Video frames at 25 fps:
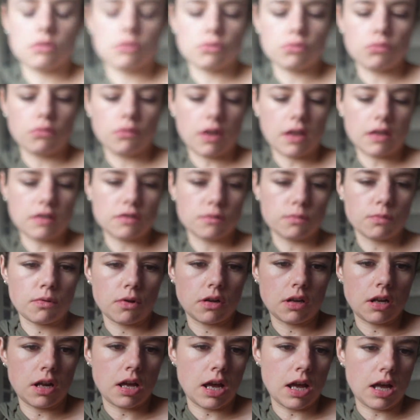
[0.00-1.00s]
So this one
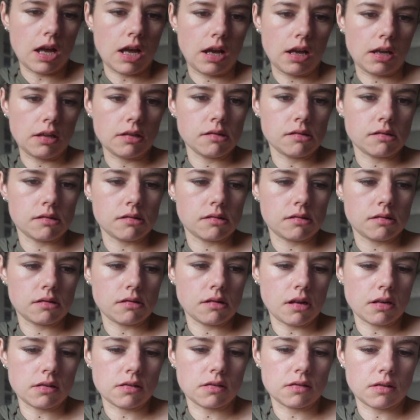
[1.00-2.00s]
has,
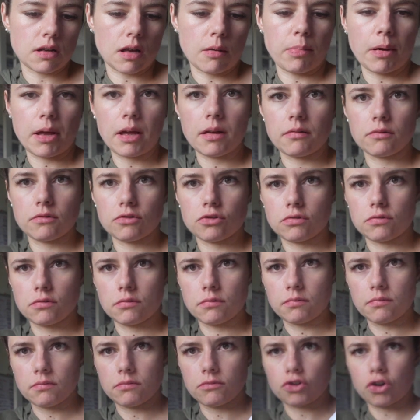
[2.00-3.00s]
it's a bit
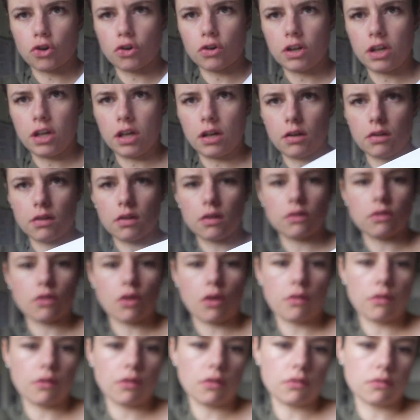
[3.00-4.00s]
chunkier than the
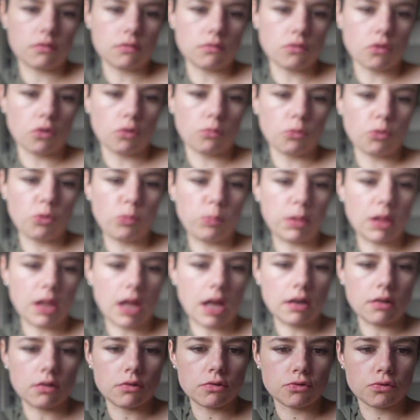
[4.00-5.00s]
other normal
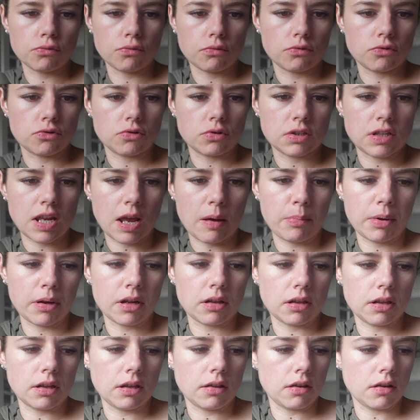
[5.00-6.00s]
planner. So
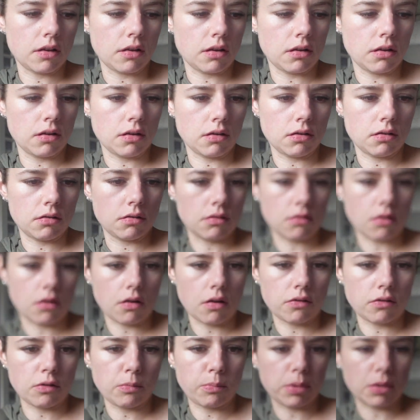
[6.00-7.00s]
typically the
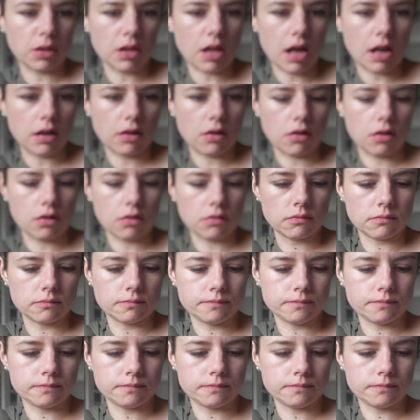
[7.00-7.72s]
other planner,